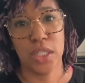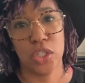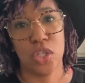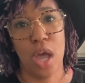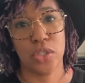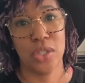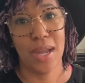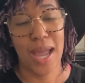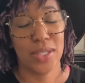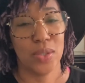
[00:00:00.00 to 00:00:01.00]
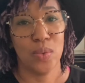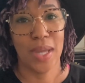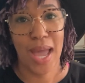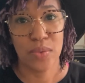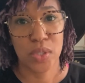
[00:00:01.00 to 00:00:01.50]
Talk to your high school
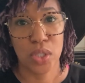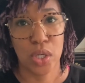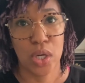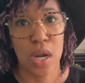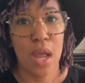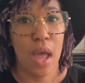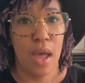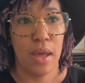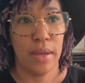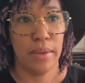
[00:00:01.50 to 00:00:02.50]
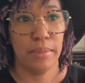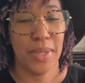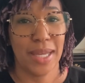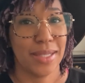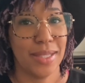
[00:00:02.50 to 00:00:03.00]
counselor.
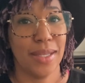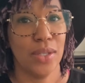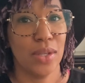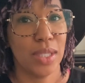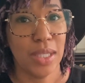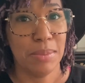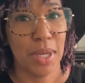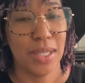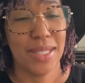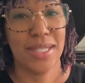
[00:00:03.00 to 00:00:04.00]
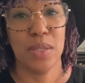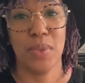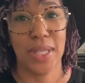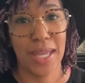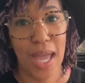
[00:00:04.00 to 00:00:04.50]
Like I said, get on the email list, see
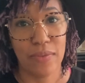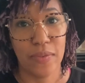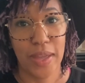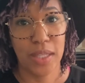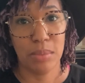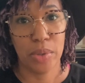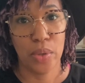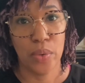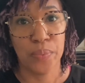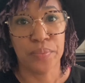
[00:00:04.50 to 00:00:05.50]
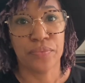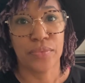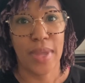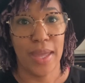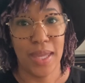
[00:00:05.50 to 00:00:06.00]
what they have available,
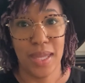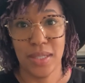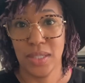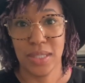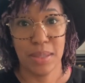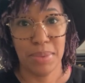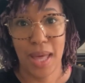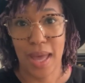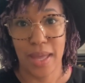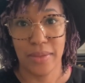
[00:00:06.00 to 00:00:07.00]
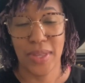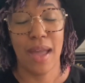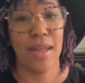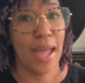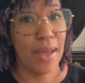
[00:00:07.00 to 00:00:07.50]
and just apply. They
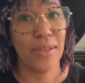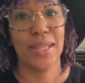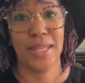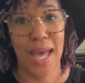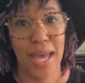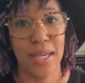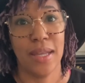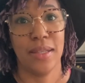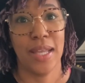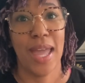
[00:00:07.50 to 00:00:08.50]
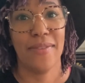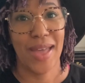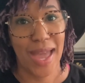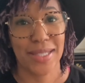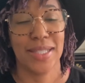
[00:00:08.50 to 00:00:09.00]
have
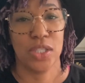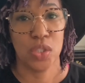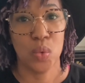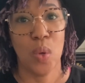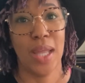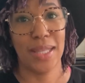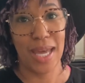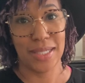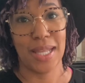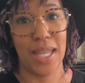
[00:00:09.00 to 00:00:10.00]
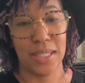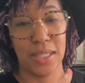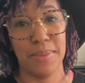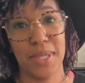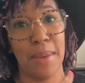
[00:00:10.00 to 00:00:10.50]
access to a lot of
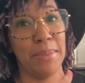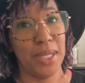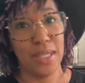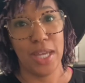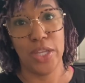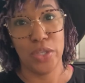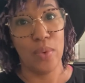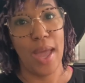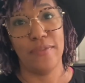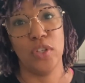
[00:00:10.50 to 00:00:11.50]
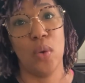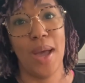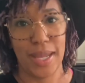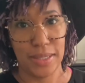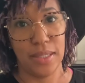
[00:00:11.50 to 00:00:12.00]
scholarships, many that you have no
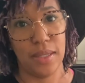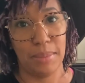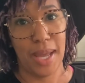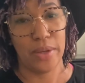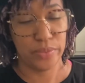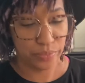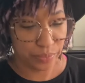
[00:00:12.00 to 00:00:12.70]
idea about.